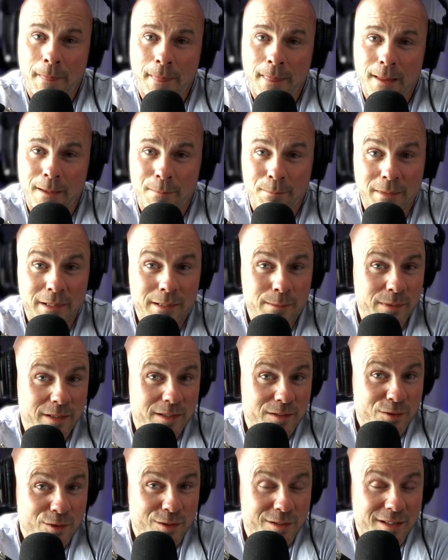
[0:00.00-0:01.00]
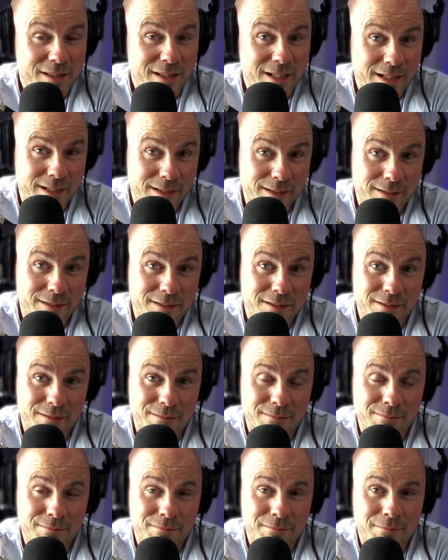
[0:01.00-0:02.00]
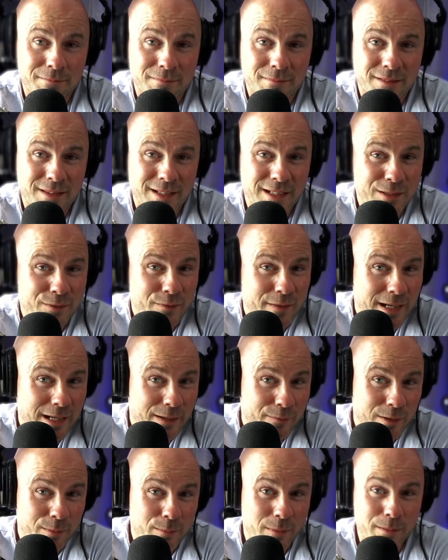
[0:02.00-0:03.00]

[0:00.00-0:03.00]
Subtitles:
And maybe it's just thanks. Thanks for having my